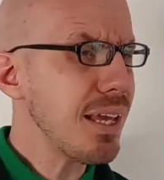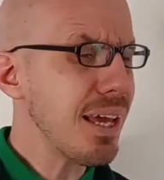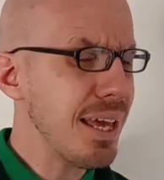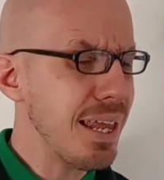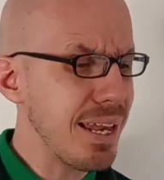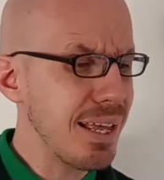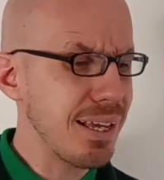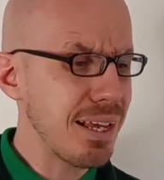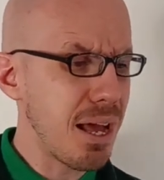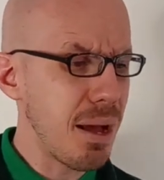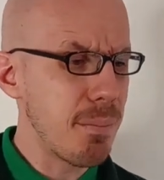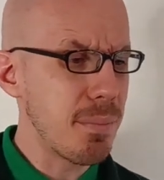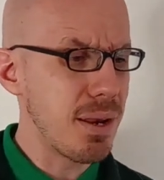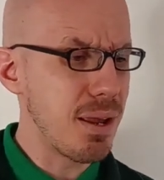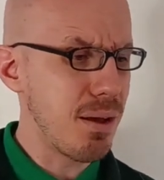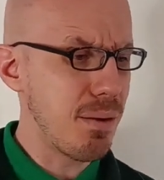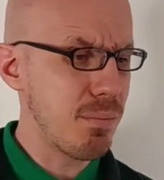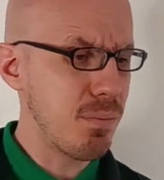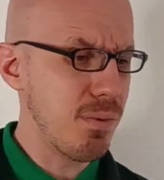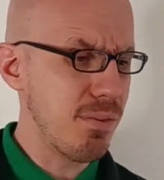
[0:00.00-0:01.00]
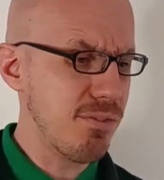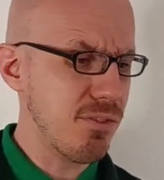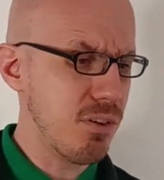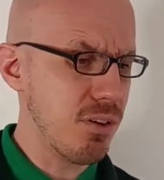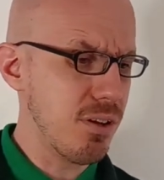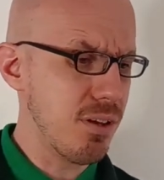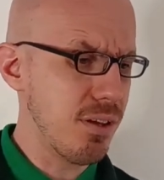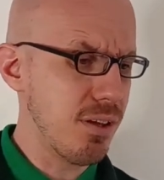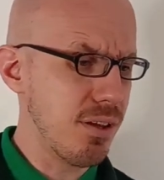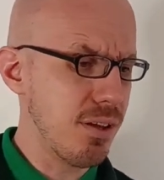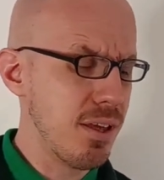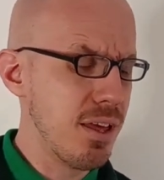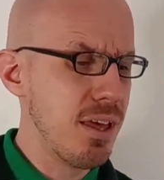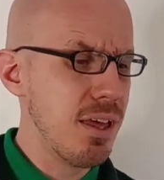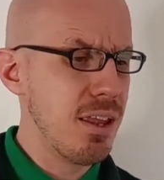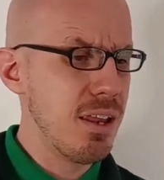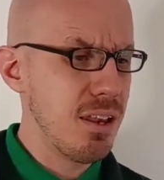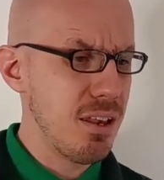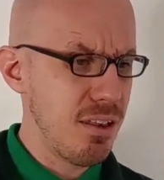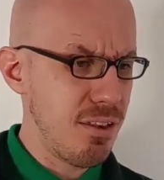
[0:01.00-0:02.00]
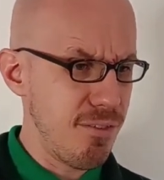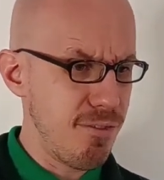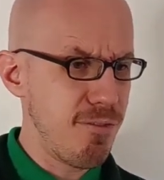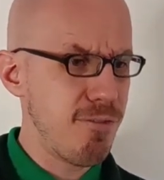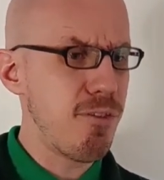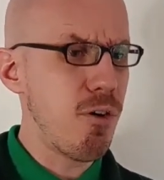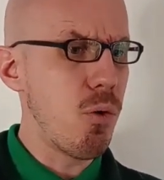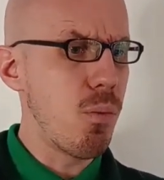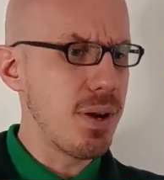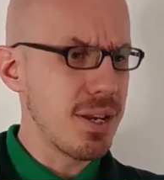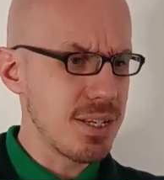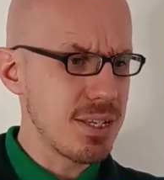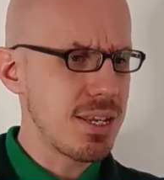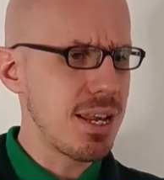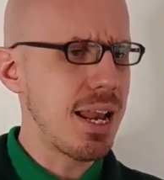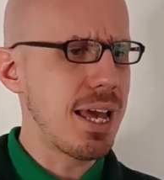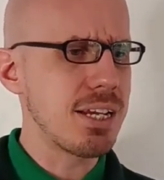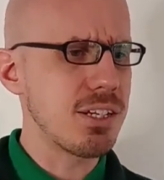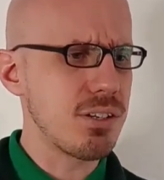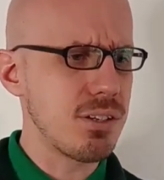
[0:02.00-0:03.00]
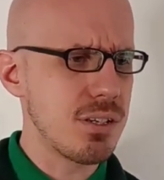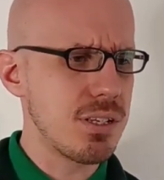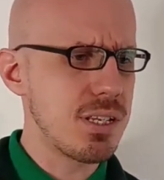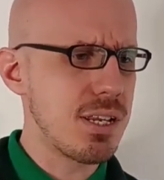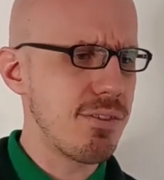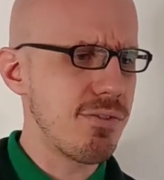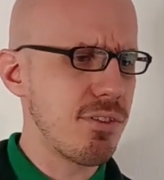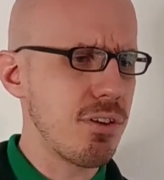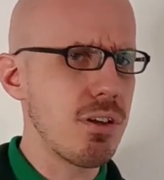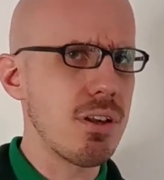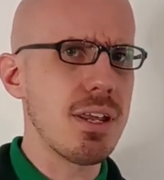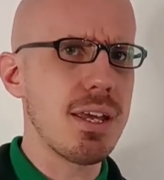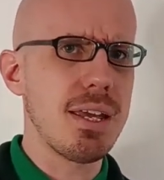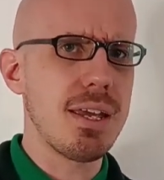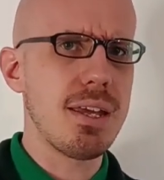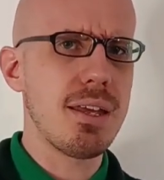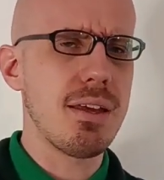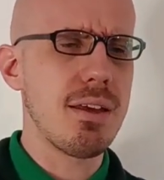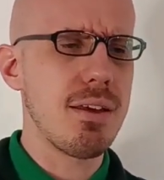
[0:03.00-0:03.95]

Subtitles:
And then coming up, we've got the full installation certificate,